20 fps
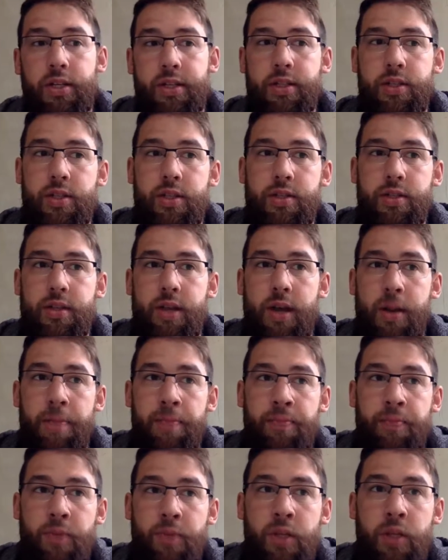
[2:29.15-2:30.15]
It's just,
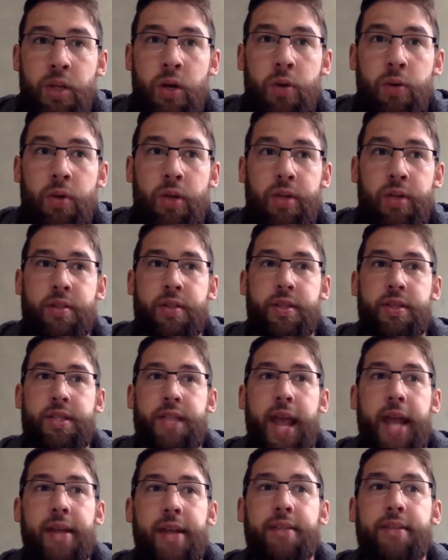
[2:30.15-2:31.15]
it's the
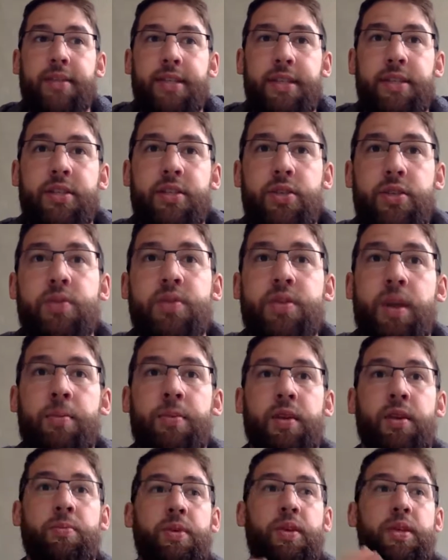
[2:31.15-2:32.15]
tendency to do
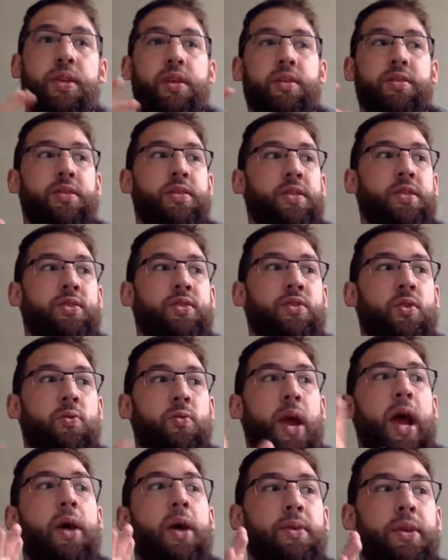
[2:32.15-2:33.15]
something because the
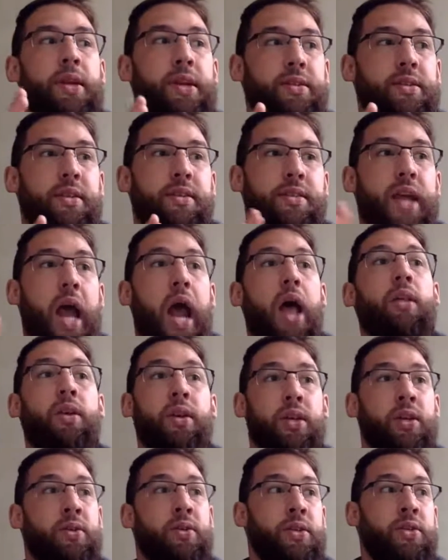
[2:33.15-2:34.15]
surroundings is
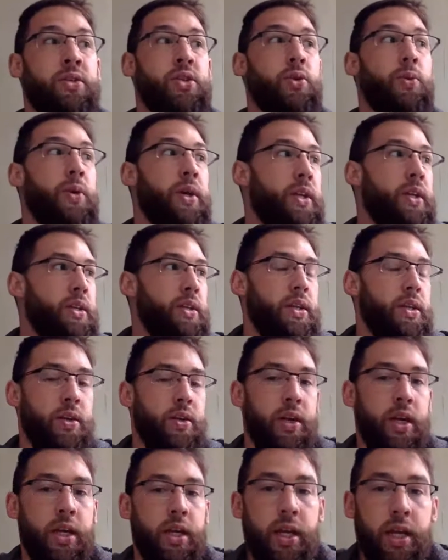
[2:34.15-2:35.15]
telling you to do it,
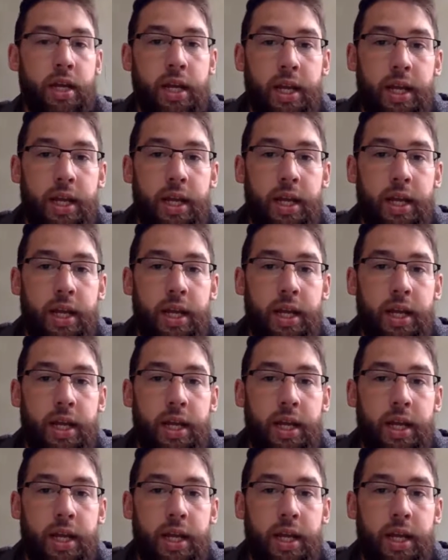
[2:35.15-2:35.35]
right?